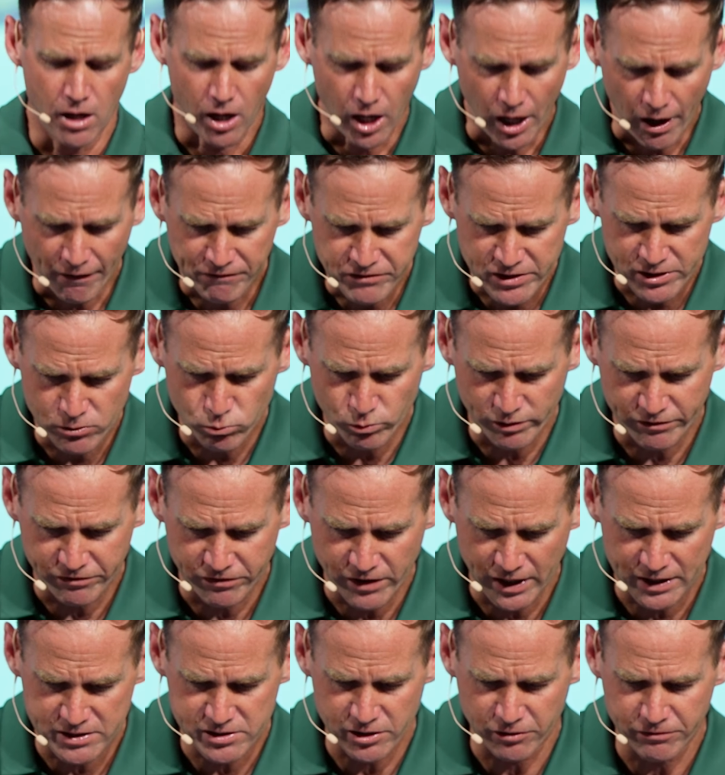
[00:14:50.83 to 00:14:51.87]
often
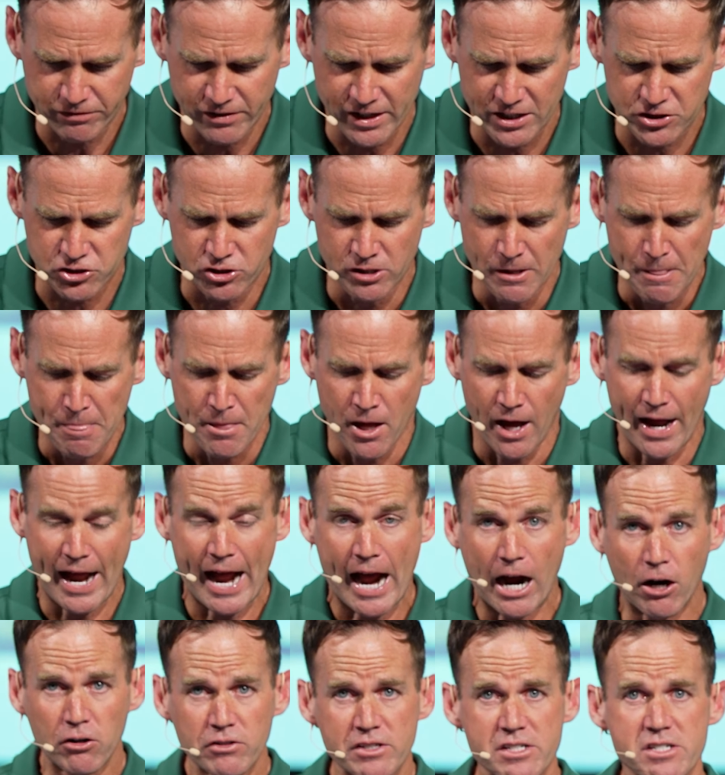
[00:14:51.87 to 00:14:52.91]
reflects our flesh,
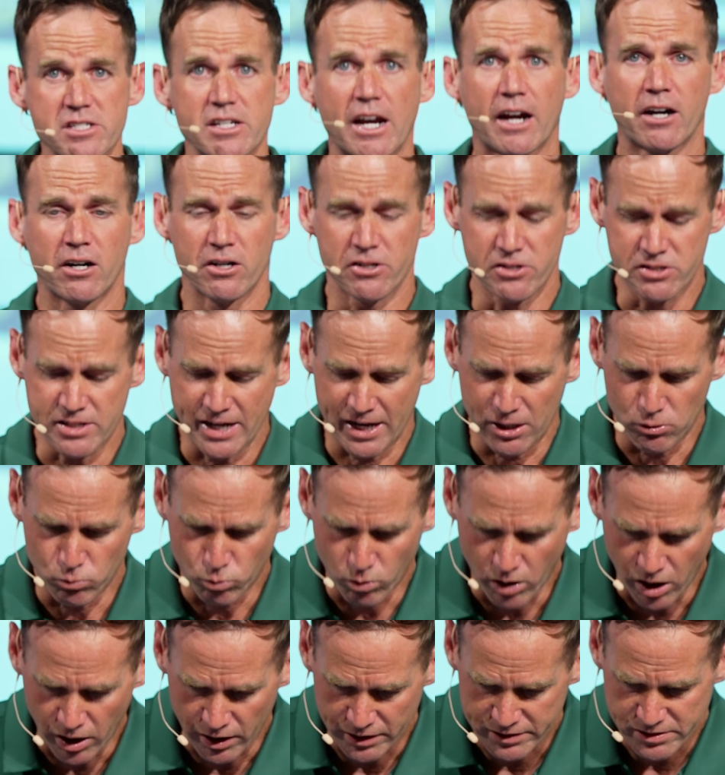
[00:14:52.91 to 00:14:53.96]
our desires and
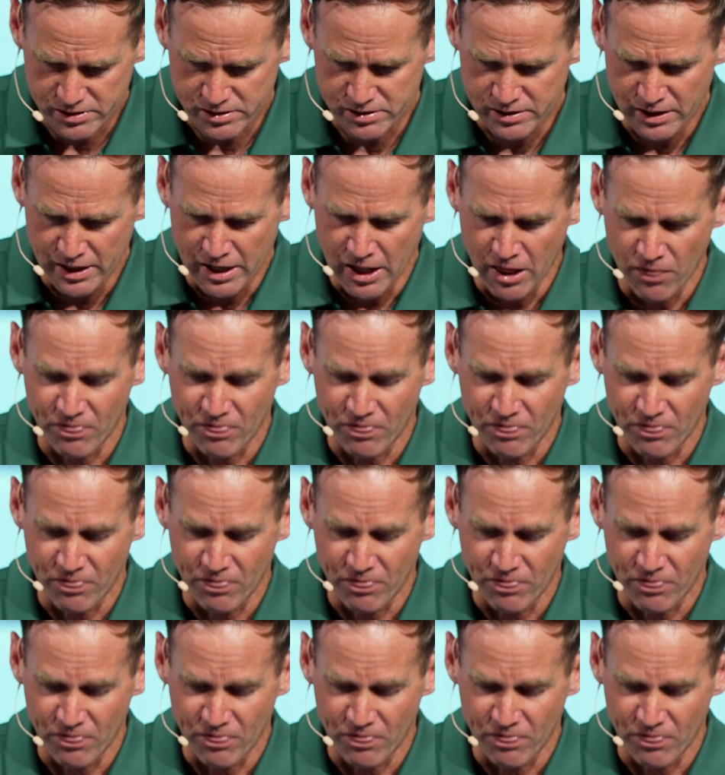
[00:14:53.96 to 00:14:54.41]
wants